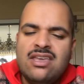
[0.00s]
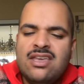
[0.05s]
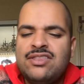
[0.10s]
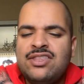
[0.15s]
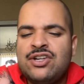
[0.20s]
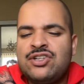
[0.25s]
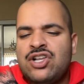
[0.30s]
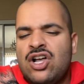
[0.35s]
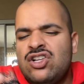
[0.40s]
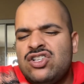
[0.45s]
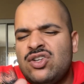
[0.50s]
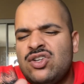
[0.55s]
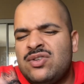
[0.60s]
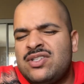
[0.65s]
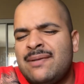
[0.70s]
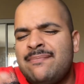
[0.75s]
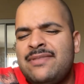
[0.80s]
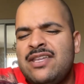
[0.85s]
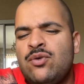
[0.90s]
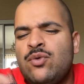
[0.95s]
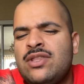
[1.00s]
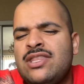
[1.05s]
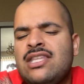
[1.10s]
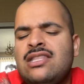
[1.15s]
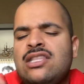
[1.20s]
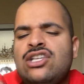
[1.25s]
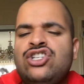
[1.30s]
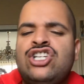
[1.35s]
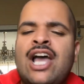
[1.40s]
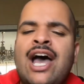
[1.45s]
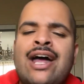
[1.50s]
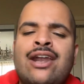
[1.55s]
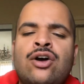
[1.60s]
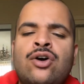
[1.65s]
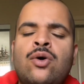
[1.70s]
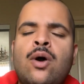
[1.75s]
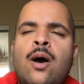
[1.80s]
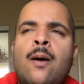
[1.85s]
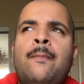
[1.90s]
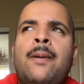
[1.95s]
There's also something within the
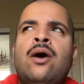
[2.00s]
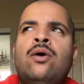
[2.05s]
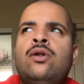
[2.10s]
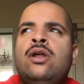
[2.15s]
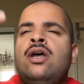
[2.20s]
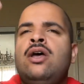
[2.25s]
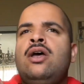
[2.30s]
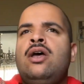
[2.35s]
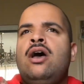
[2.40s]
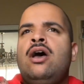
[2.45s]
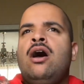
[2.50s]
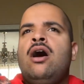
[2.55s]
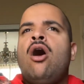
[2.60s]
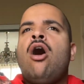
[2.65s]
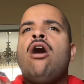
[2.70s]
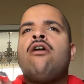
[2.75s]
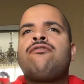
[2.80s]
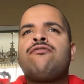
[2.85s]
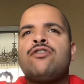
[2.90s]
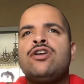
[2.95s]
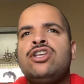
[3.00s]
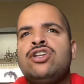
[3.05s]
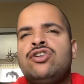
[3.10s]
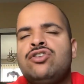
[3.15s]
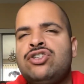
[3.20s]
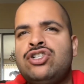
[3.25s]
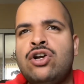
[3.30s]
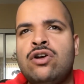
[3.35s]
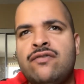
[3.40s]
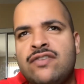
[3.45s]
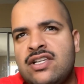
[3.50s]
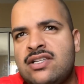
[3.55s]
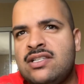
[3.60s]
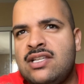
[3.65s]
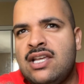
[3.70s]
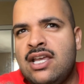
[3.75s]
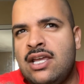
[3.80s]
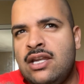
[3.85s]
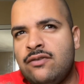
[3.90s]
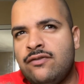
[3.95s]
shadow about offering your service
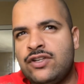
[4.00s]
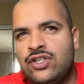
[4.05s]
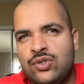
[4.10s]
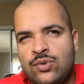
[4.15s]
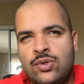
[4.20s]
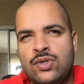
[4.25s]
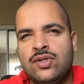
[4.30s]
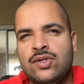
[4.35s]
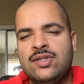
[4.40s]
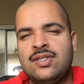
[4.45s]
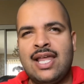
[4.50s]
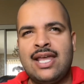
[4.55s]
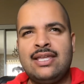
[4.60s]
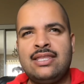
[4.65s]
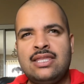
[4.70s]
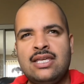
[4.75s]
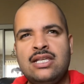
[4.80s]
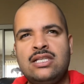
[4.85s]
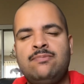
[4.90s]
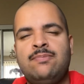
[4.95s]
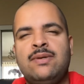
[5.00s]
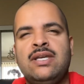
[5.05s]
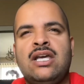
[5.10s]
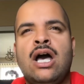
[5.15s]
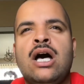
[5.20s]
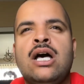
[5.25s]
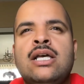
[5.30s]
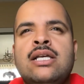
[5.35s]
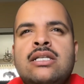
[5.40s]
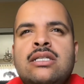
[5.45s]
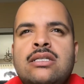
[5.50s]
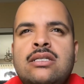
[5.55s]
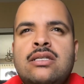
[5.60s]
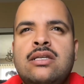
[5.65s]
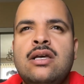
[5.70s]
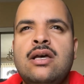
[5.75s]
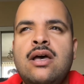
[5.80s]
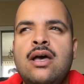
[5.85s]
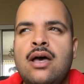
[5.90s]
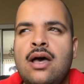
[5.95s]
to individuals like this because
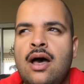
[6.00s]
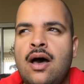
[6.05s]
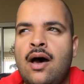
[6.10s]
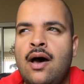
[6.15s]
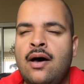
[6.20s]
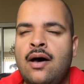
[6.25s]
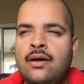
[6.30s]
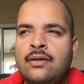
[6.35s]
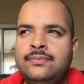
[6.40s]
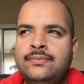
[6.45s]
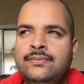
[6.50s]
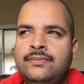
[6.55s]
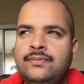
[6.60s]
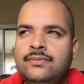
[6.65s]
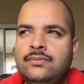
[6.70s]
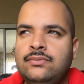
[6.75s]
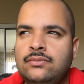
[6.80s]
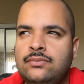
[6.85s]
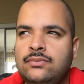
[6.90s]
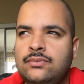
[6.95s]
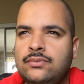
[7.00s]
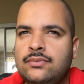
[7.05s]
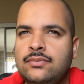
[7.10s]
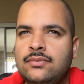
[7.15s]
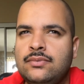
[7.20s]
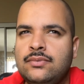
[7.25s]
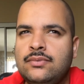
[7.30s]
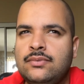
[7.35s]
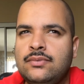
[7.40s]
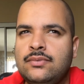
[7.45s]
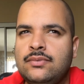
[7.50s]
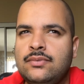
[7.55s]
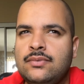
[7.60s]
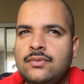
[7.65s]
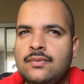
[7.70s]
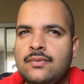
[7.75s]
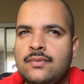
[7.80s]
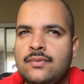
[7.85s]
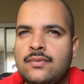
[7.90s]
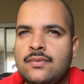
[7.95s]

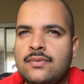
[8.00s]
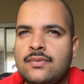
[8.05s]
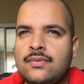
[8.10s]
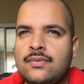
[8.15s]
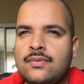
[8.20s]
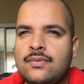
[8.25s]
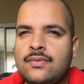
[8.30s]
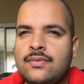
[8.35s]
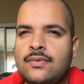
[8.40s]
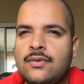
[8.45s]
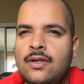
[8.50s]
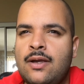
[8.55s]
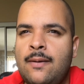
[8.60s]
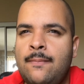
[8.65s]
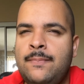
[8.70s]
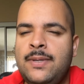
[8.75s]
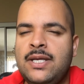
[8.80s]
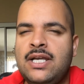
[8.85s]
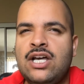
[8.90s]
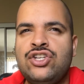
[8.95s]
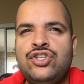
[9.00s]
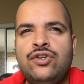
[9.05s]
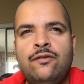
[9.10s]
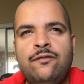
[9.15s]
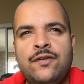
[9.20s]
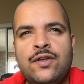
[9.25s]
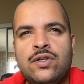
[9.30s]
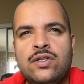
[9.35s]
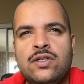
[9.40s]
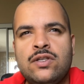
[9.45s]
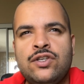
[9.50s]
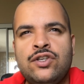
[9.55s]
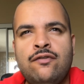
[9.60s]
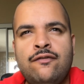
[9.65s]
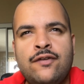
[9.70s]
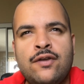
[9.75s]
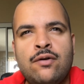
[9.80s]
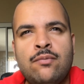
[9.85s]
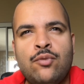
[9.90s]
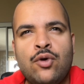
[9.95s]
you
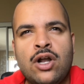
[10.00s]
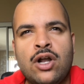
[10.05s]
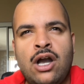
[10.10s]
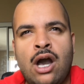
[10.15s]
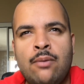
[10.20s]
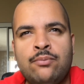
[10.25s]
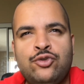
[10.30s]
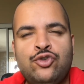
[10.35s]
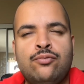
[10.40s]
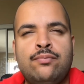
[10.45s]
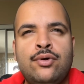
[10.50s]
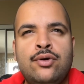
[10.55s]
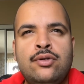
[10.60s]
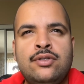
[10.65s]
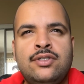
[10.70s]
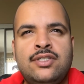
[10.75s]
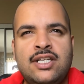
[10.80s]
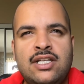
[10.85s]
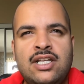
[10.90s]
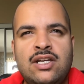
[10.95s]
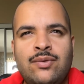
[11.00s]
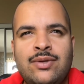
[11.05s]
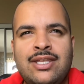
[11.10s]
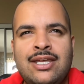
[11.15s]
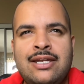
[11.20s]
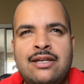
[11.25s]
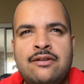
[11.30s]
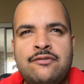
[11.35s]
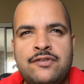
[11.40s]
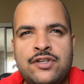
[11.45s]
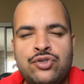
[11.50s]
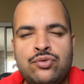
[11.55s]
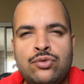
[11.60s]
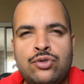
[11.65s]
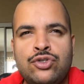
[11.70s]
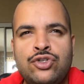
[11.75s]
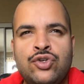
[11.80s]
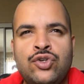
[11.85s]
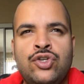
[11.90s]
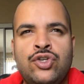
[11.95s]
feel more comfortable dealing with
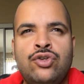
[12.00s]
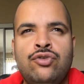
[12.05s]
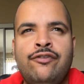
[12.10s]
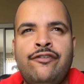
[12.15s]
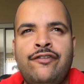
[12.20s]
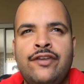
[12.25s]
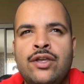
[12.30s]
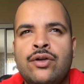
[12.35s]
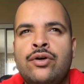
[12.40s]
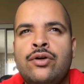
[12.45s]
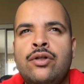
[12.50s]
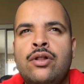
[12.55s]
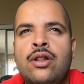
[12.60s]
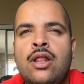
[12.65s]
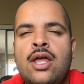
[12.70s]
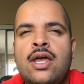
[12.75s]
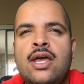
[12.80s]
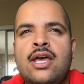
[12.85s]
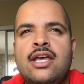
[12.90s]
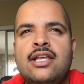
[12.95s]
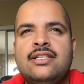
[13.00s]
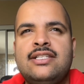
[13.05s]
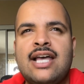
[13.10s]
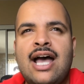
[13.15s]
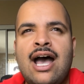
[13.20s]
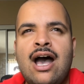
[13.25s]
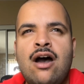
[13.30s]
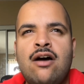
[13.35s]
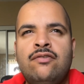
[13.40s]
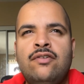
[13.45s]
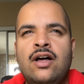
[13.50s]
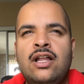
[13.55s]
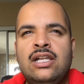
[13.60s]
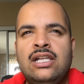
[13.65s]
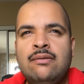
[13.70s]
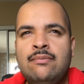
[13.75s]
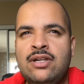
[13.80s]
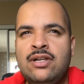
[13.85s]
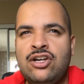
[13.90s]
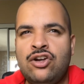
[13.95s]
individuals who you feel to have a
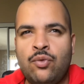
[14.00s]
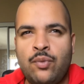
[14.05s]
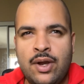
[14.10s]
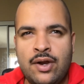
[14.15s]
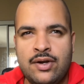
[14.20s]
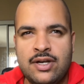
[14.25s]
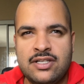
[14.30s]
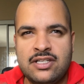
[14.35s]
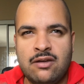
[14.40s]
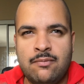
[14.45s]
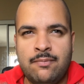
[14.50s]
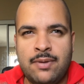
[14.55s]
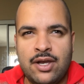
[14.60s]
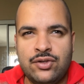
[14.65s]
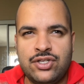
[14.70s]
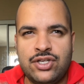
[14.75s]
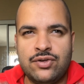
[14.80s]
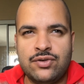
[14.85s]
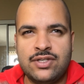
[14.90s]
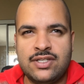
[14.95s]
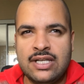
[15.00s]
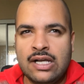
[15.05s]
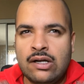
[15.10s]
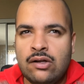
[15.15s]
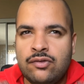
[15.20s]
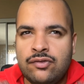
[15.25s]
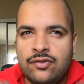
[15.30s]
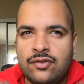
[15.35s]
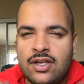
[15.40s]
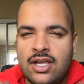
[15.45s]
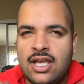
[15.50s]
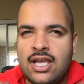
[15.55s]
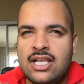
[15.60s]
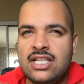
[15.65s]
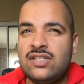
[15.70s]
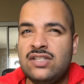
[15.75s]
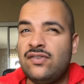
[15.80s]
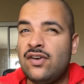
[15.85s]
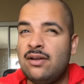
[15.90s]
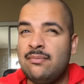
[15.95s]
limited awareness compared to yourself.
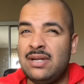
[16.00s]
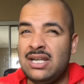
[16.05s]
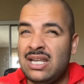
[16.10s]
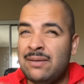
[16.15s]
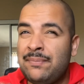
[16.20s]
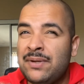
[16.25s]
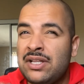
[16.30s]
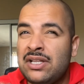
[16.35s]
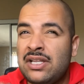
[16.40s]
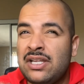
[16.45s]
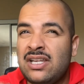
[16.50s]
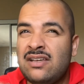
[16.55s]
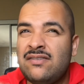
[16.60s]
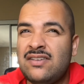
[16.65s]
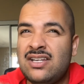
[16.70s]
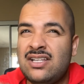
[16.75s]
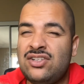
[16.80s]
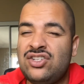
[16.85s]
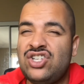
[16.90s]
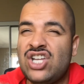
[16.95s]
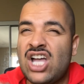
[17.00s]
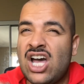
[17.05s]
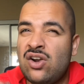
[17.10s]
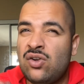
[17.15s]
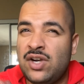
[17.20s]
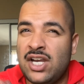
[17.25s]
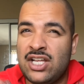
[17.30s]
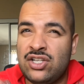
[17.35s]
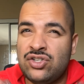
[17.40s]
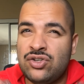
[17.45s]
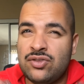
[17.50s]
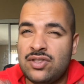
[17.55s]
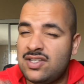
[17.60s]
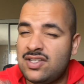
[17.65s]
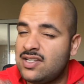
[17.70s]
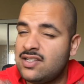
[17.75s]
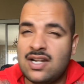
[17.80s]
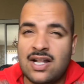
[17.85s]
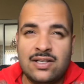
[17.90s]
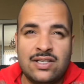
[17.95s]
It's very manipulative in its shadow nature.
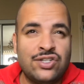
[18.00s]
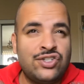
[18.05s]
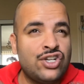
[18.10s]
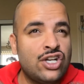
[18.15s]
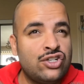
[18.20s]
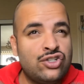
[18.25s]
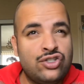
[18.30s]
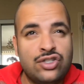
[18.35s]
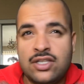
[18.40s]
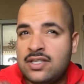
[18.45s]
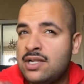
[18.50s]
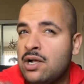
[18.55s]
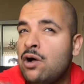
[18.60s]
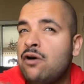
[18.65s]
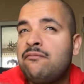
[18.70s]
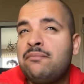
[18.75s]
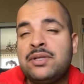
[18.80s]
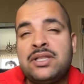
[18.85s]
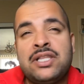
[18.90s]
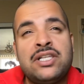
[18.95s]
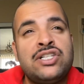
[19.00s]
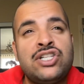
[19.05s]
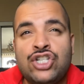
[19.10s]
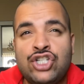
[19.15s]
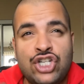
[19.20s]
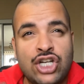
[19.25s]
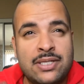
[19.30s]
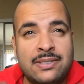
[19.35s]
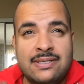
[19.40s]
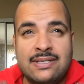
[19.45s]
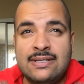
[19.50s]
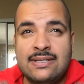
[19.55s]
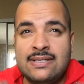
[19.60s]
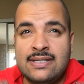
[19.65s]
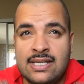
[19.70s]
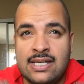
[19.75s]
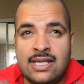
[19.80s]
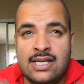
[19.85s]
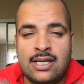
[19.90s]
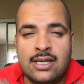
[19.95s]
This is not to judge the self, but this is just to
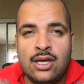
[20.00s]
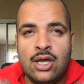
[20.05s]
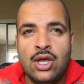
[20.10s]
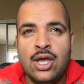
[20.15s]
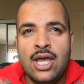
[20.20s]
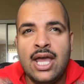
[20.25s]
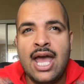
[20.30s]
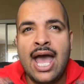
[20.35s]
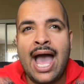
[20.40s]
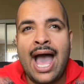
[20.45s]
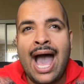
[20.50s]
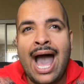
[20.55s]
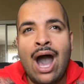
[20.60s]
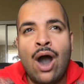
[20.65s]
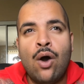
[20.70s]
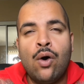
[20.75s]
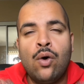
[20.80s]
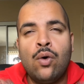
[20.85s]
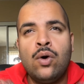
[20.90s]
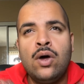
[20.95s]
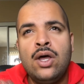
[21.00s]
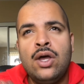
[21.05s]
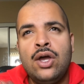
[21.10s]
see how